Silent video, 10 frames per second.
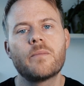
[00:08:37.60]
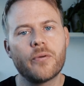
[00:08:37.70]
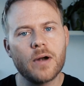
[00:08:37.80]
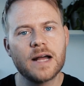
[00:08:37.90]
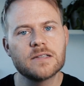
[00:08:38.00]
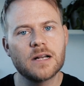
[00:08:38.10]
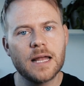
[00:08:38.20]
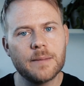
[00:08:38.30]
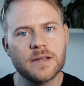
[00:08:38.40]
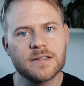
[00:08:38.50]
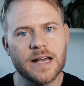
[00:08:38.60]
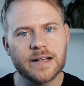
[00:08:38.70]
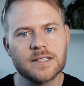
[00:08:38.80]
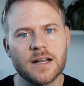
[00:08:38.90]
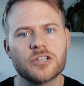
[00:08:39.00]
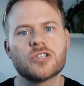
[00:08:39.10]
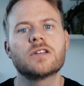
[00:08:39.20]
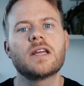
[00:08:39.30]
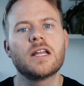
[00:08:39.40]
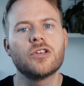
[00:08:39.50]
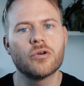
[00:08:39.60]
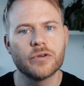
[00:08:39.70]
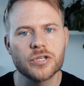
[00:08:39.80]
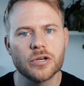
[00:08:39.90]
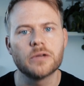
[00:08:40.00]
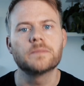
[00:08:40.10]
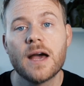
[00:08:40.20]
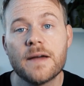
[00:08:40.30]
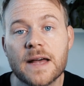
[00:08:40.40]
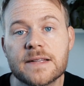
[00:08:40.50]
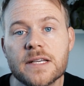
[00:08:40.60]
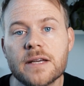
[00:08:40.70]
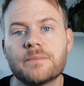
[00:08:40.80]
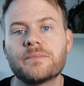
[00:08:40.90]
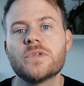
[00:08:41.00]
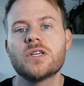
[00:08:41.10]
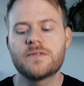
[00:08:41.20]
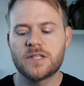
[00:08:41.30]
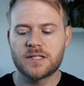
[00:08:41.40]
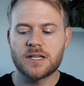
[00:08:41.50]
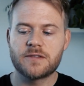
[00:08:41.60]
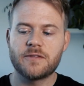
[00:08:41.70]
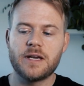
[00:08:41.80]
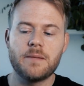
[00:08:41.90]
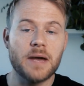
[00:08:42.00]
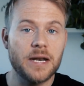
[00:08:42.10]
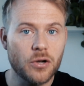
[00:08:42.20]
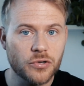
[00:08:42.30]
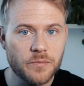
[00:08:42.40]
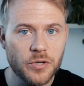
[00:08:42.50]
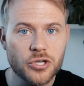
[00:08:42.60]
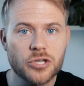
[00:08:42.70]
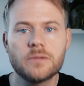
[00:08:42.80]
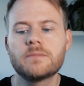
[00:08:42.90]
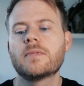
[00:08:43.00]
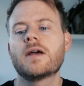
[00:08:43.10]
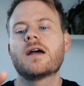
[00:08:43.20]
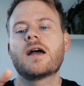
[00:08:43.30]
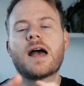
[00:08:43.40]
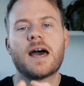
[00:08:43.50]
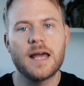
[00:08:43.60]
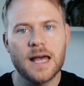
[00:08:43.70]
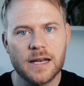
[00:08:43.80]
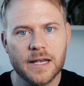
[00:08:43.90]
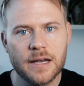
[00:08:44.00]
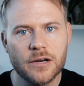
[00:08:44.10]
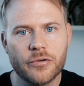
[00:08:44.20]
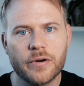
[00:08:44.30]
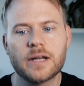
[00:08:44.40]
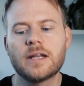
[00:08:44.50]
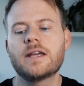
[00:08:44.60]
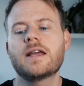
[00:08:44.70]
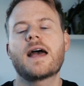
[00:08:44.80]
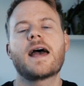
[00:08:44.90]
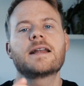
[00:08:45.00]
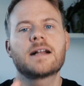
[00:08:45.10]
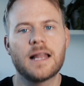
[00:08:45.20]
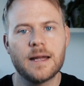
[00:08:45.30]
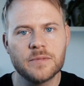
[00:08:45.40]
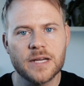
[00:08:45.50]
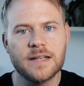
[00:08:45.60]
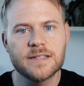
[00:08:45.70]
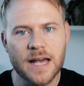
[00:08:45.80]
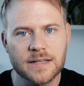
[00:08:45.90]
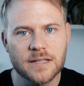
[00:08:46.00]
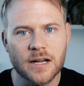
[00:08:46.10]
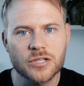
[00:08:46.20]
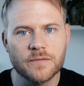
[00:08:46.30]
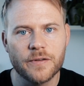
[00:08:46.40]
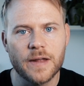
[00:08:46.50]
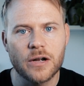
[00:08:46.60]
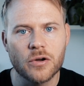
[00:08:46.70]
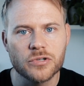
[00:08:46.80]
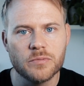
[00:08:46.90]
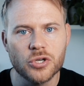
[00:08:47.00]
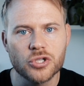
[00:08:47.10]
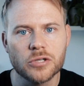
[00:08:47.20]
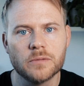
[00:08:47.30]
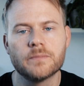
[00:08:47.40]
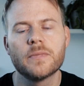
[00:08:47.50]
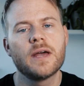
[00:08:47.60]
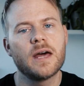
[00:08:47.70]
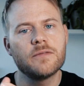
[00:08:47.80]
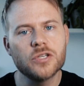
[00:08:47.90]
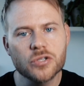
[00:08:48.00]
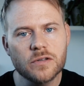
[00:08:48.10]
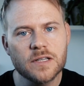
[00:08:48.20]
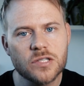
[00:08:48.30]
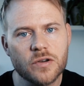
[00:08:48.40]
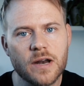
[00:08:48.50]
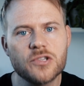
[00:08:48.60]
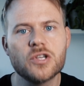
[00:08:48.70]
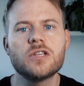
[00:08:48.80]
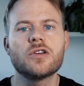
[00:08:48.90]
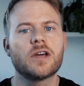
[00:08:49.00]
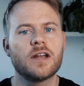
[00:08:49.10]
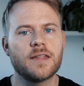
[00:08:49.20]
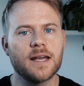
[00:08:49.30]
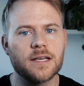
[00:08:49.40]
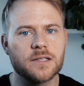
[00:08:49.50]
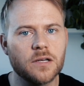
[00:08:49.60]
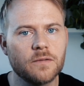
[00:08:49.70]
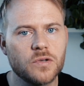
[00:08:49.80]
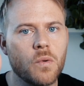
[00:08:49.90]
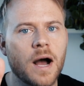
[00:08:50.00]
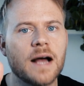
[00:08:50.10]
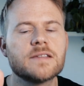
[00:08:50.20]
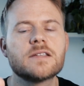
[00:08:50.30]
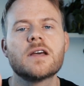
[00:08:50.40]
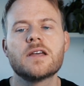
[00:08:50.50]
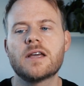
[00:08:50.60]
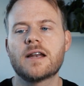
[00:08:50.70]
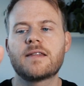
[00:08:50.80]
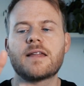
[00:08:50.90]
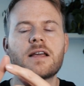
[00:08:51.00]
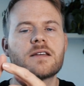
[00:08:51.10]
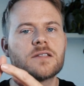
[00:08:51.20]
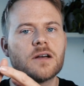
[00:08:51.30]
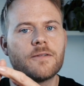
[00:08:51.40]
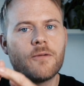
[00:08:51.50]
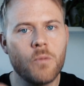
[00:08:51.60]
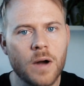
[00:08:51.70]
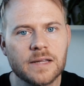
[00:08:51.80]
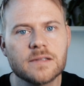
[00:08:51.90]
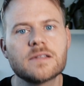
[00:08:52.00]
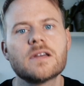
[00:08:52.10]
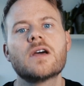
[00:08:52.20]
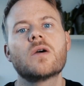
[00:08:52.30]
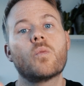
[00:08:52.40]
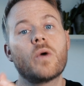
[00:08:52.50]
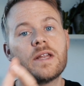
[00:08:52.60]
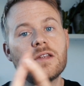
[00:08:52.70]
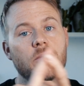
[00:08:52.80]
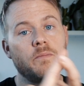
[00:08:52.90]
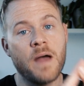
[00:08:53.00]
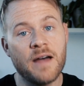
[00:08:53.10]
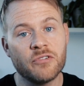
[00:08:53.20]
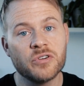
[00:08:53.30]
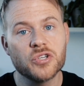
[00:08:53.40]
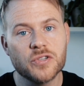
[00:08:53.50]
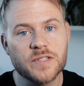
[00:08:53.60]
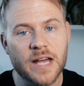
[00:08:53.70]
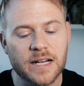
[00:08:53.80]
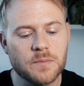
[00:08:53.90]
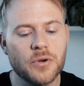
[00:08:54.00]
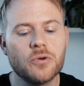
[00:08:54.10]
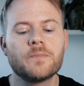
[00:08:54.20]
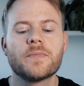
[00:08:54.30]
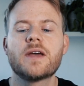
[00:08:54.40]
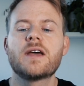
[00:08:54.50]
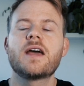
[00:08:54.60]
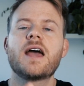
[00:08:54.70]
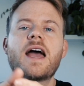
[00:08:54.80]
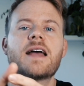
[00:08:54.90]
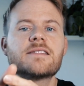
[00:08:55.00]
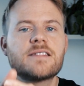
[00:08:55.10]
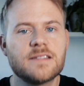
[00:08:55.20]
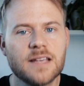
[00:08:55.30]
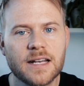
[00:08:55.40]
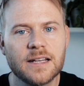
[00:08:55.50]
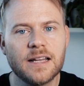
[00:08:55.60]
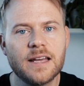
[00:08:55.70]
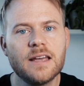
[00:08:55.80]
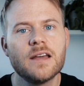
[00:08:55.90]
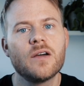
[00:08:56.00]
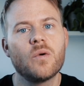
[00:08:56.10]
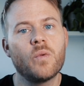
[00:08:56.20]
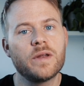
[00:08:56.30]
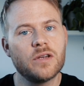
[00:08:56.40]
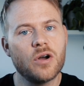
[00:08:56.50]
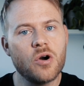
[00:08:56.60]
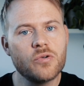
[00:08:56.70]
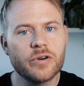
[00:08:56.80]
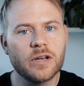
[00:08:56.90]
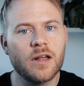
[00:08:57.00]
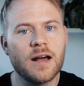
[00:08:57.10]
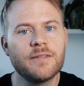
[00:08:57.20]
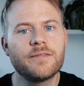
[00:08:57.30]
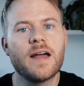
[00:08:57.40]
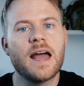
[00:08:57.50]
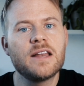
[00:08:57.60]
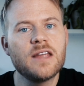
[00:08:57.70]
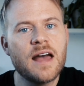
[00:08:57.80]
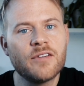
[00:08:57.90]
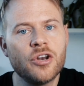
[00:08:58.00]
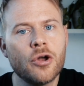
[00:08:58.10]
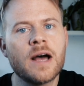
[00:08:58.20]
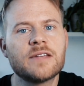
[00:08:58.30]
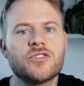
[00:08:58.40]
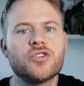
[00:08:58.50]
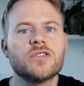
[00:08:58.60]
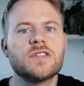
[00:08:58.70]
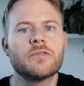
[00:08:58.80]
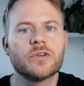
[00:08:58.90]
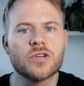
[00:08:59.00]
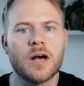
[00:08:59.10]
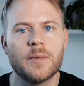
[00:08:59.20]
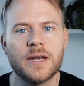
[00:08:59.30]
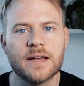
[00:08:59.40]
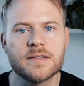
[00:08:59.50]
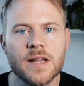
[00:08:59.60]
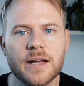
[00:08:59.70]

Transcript: prior to claiming the tax deduction in your return. And that's it. You've successfully made a contribution, had it allocated correctly, and claimed a tax deduction for that contribution. And if you do this strategy, you're going to thank yourself twice. You're going to thank yourself once when you have a reduced tax bill, and secondly, when you're older in life and you have a nice juicy retirement nest